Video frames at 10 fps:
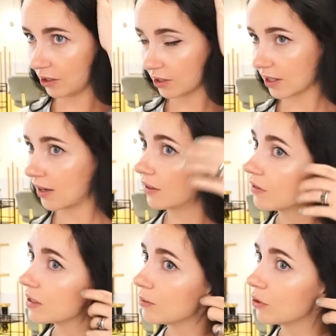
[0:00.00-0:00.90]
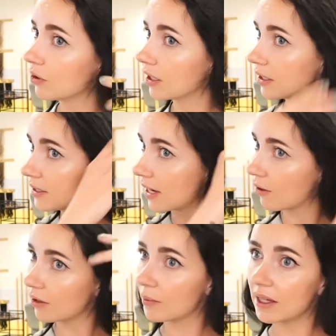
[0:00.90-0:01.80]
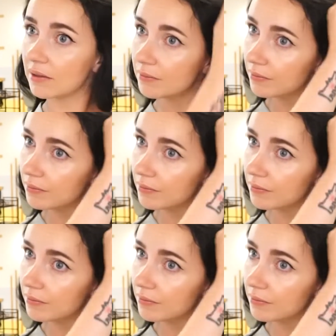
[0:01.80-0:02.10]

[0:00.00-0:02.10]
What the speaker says: just kind of smoothing it down a bit.